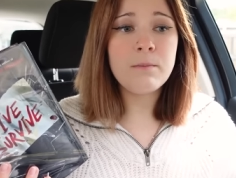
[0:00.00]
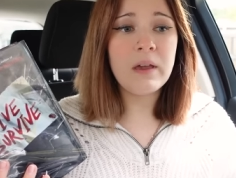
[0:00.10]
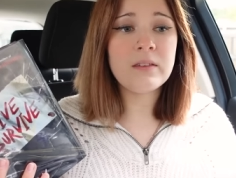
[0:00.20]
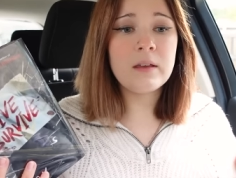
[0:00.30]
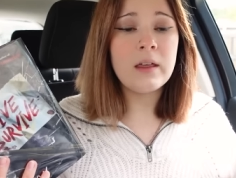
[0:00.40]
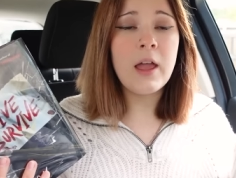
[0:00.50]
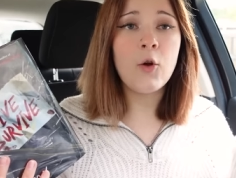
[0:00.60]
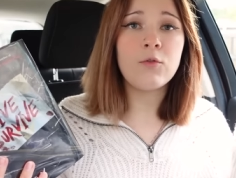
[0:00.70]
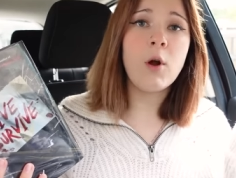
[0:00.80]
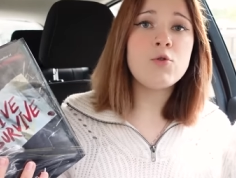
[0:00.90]
basically
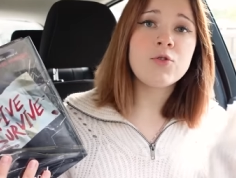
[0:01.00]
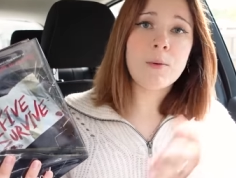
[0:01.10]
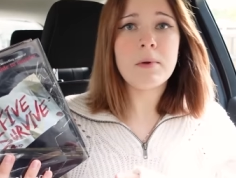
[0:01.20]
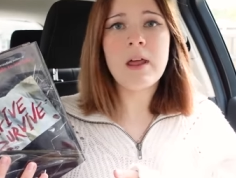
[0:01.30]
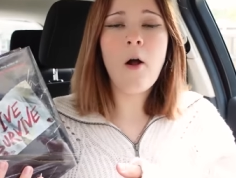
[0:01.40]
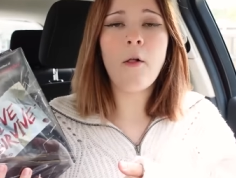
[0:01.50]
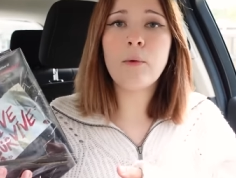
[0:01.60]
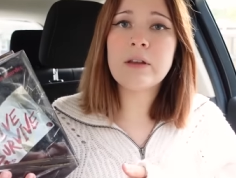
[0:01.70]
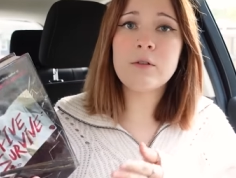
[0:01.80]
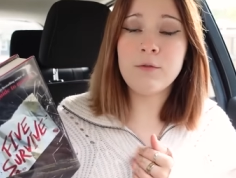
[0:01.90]
road tripping it all the
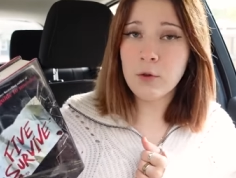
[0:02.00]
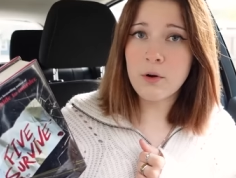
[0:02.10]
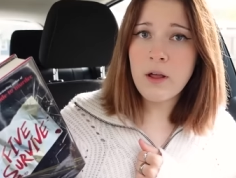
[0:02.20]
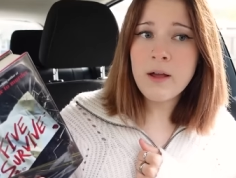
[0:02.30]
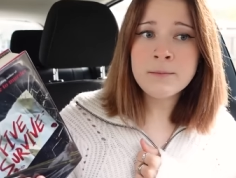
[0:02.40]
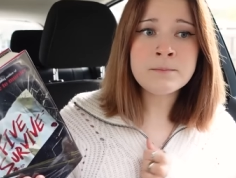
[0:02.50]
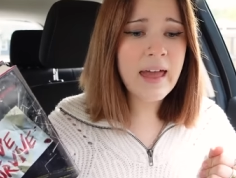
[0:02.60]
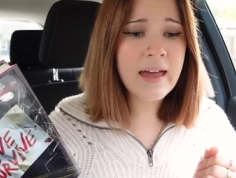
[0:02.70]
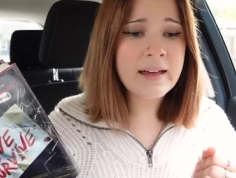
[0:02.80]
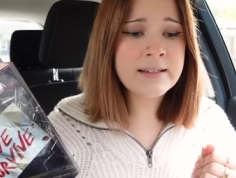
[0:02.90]
way to Florida
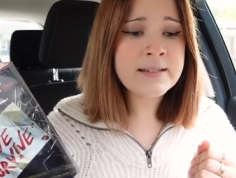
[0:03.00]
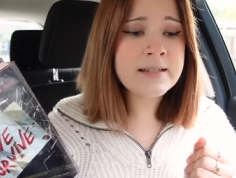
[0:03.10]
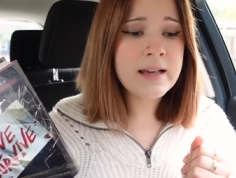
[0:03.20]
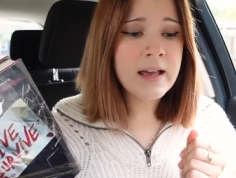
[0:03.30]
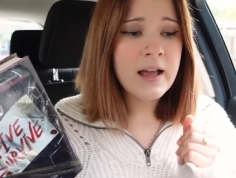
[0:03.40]
and